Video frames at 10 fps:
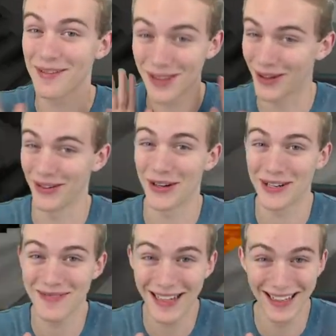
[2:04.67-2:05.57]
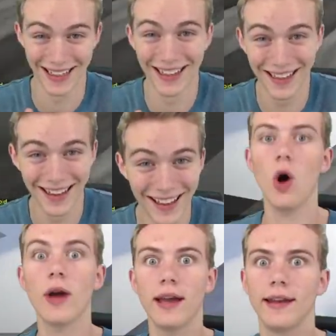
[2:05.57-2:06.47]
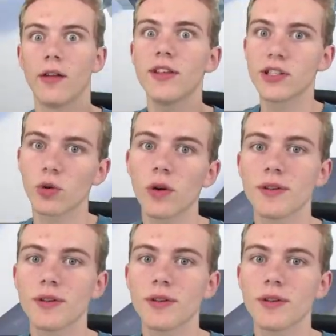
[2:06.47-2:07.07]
Don't hurt me. Okay, now this story